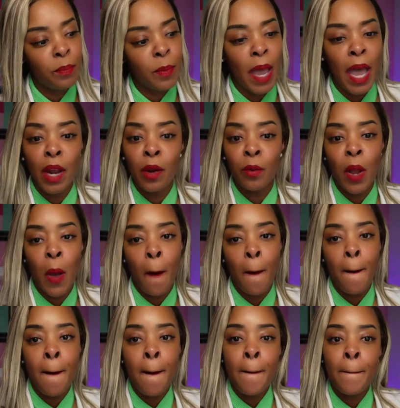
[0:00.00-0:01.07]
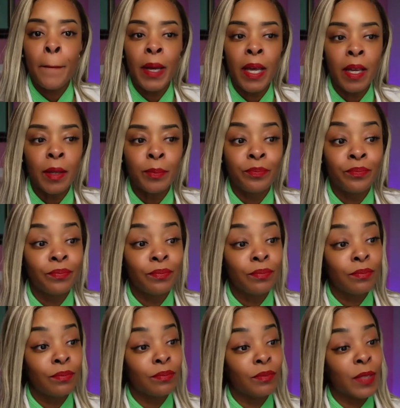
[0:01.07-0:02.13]
I don't know, but
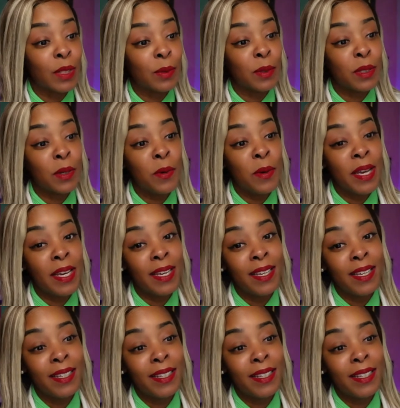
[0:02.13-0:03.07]
this was a quickie.